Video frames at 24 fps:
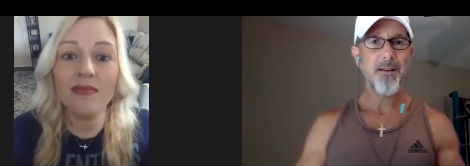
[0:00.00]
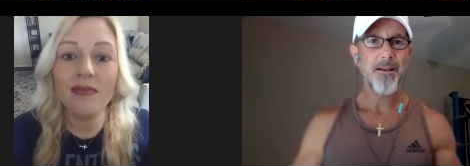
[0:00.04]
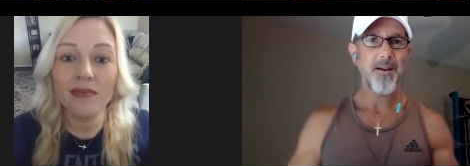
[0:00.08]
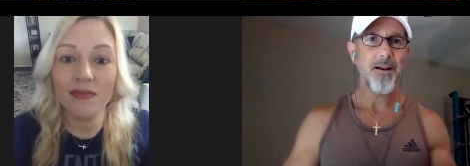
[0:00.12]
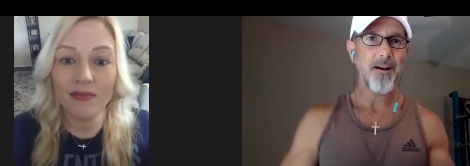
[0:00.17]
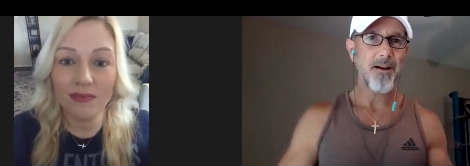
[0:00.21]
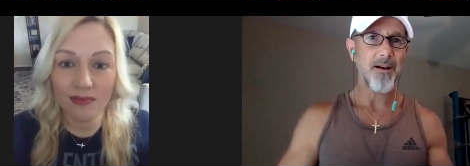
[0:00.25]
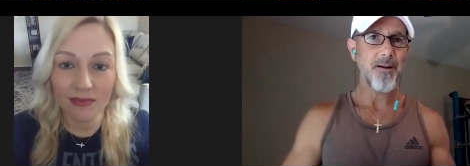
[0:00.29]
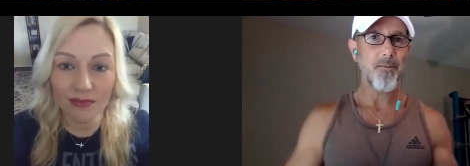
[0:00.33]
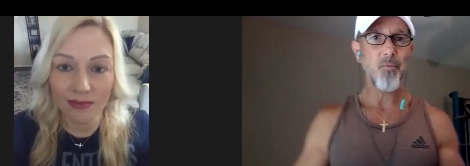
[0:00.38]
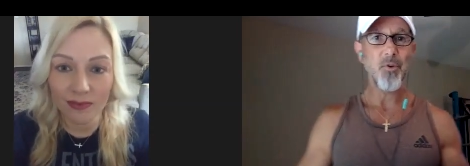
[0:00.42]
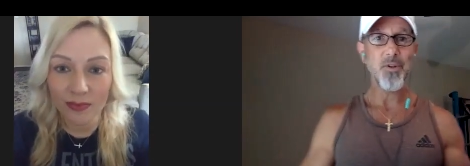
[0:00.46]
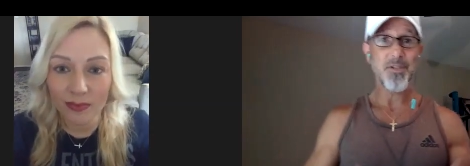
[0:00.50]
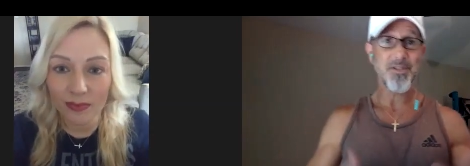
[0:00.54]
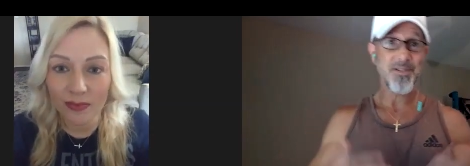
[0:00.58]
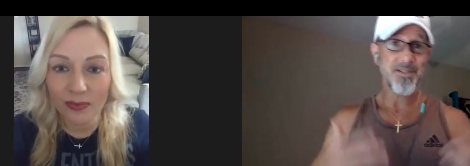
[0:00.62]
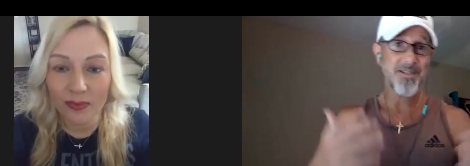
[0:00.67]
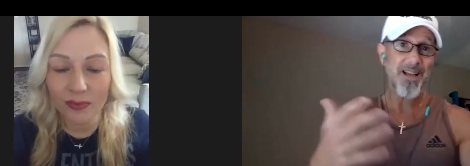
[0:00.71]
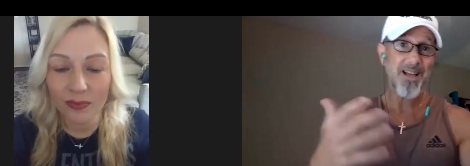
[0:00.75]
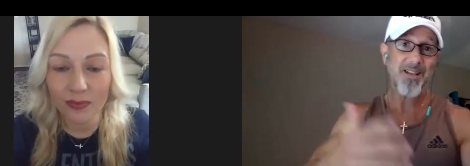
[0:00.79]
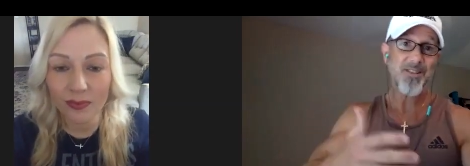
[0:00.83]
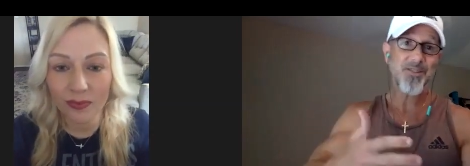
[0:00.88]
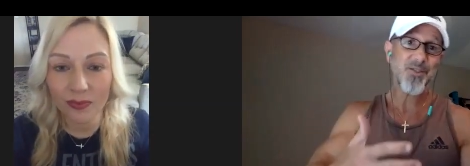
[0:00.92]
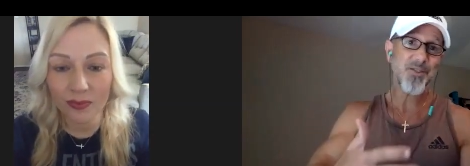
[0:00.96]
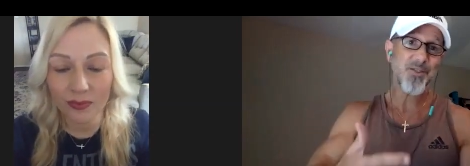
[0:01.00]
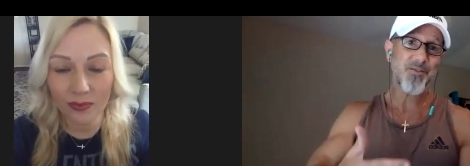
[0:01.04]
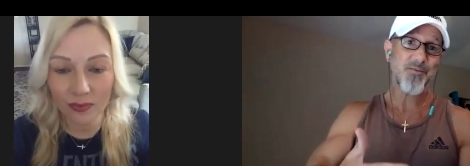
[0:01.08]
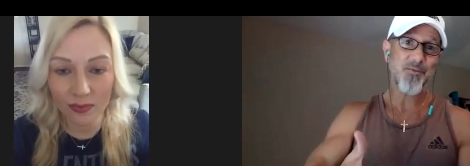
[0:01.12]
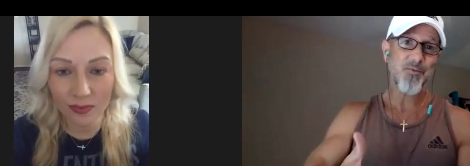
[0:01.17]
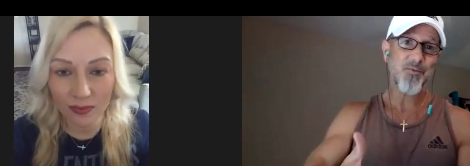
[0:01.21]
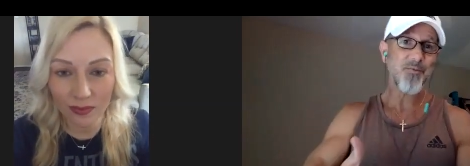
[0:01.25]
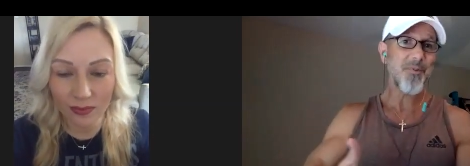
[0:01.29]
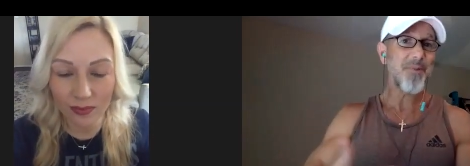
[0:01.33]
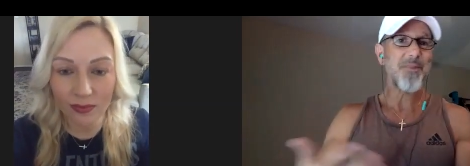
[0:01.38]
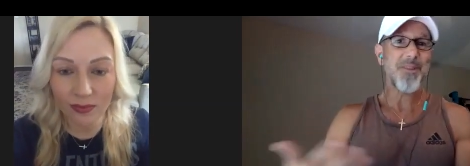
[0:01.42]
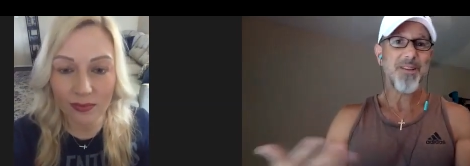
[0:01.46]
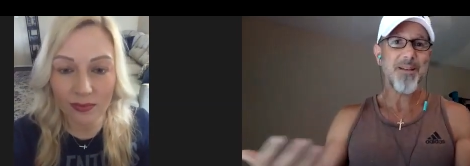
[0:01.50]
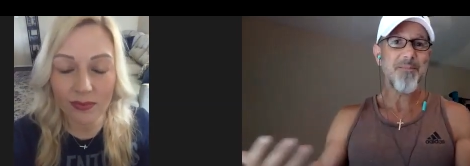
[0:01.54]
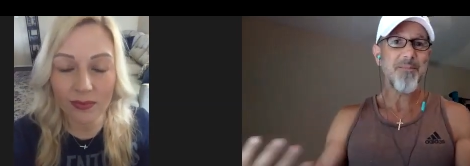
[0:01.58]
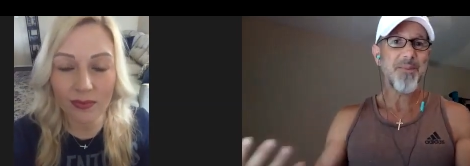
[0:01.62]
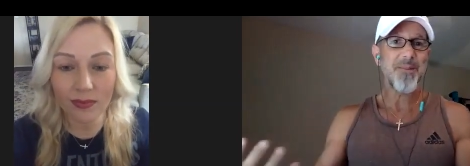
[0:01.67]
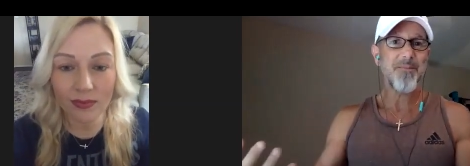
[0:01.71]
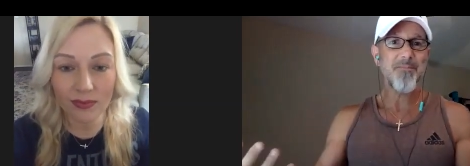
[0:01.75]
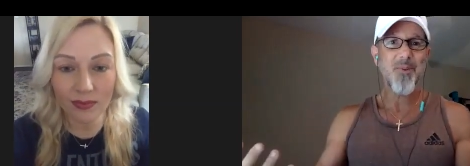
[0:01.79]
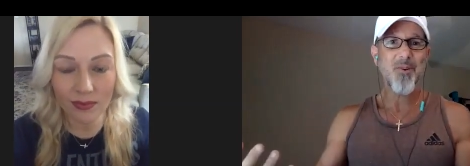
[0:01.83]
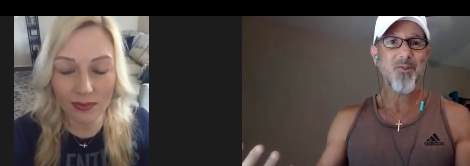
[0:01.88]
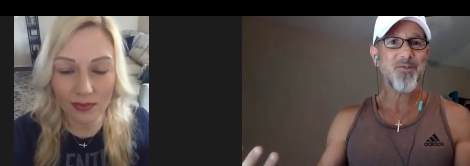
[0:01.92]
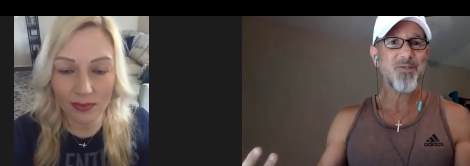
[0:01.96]
Speaker 1: um, which is not just for women. I
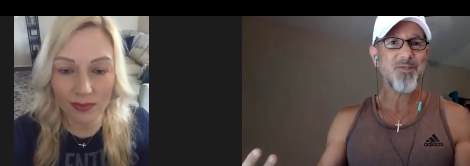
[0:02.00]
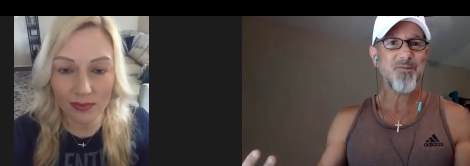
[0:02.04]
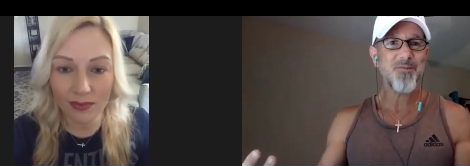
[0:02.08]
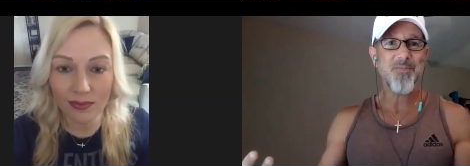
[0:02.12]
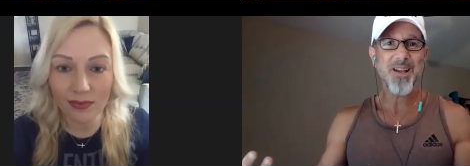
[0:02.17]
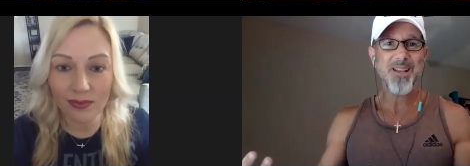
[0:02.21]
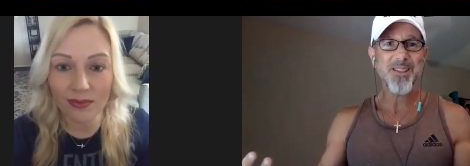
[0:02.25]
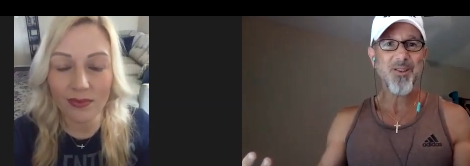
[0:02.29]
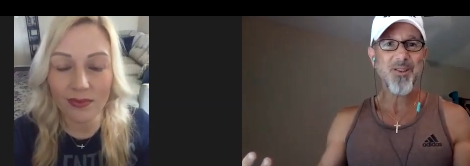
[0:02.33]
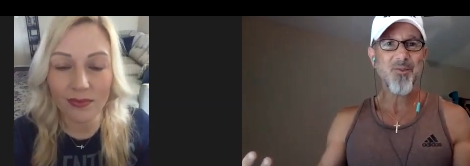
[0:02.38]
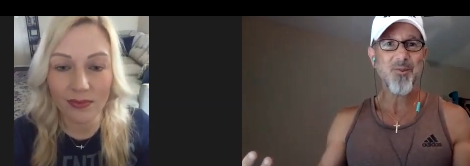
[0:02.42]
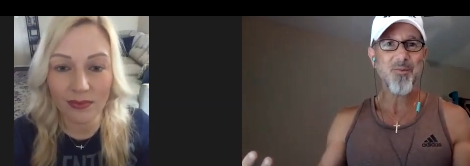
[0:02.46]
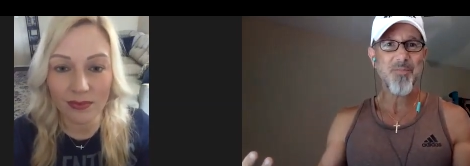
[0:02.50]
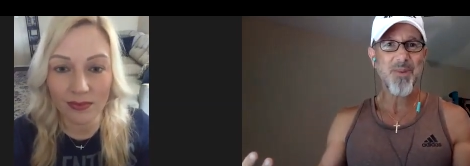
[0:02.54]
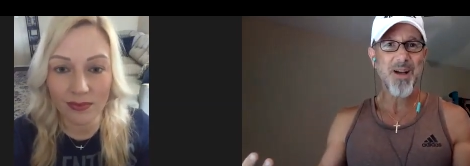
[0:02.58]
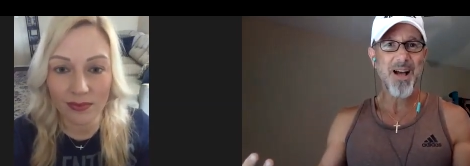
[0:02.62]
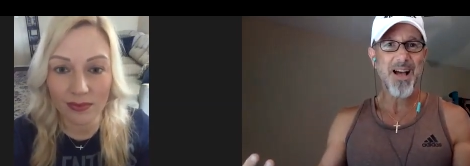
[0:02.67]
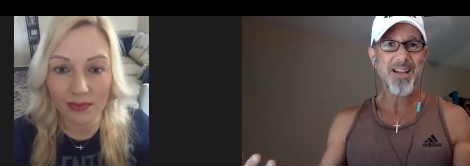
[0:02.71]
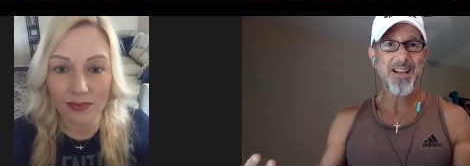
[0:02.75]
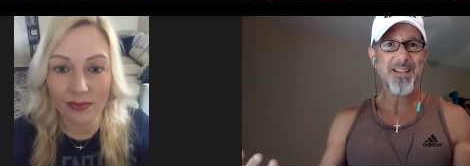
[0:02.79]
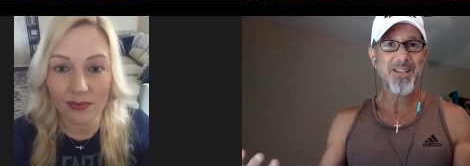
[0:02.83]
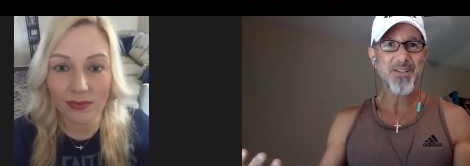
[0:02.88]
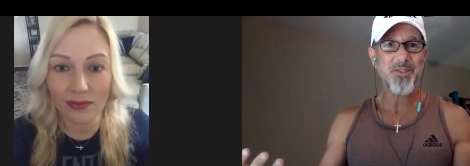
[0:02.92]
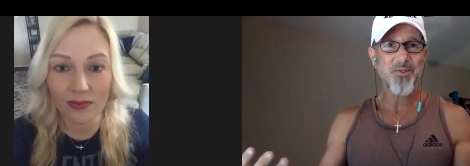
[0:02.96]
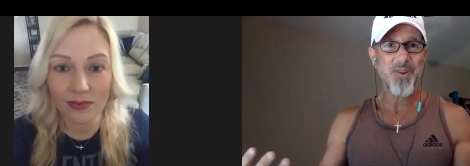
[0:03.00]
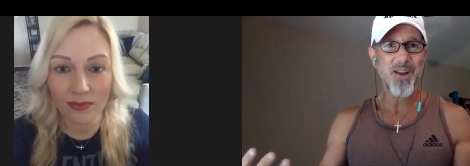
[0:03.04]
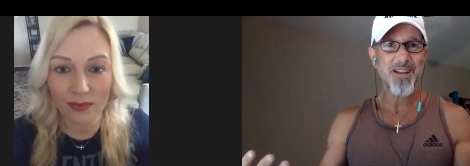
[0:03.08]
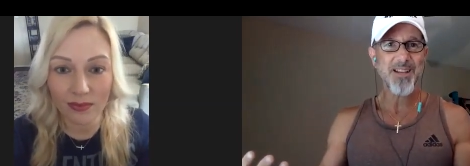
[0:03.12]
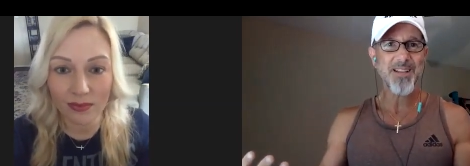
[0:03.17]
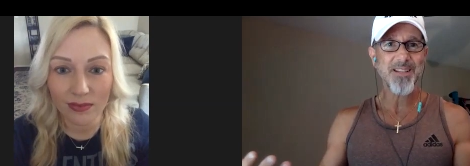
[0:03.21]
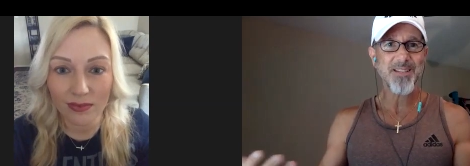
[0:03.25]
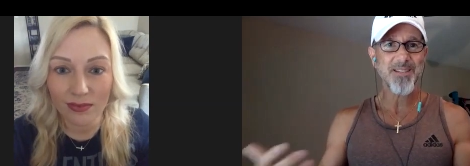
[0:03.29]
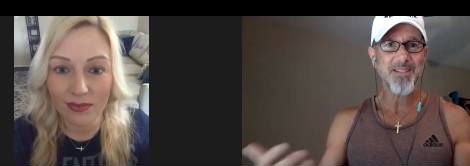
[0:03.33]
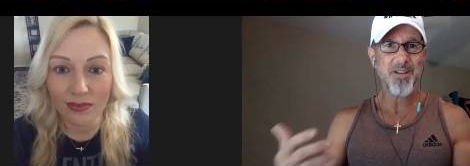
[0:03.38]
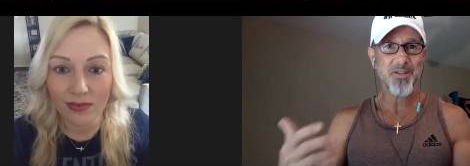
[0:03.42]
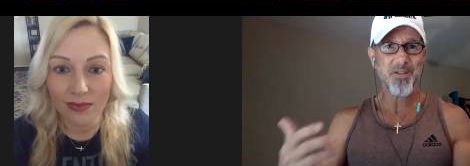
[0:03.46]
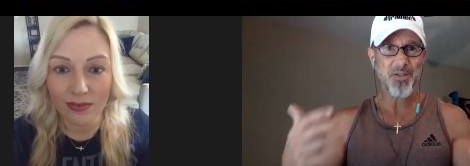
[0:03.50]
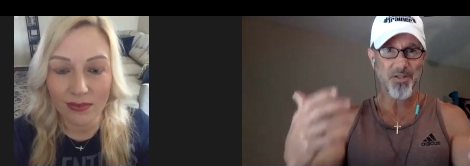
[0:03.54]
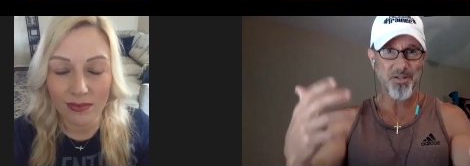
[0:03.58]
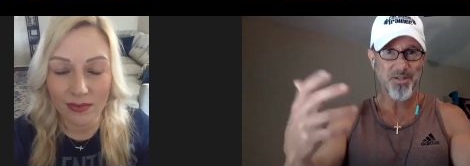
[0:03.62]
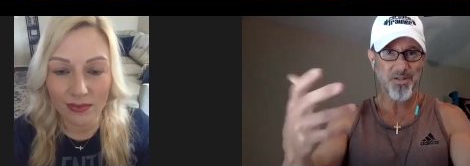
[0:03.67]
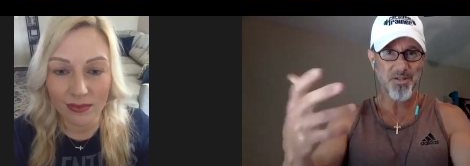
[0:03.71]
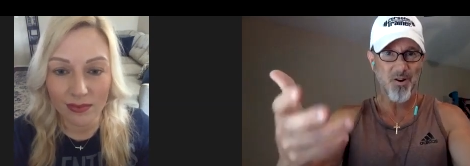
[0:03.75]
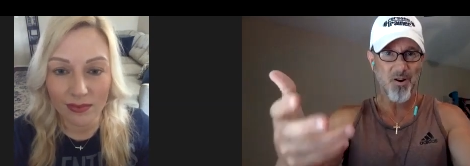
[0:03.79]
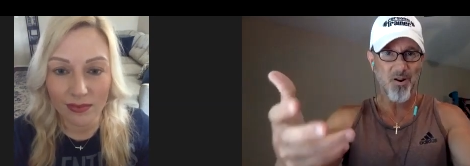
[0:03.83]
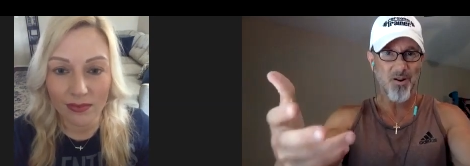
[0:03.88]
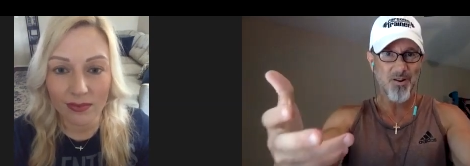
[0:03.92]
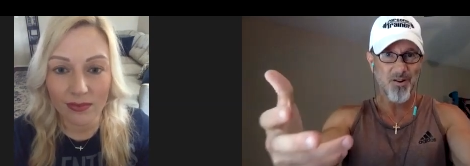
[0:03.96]
mean, most of my lower body training
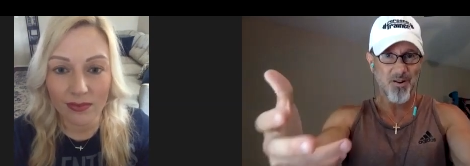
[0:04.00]
sessions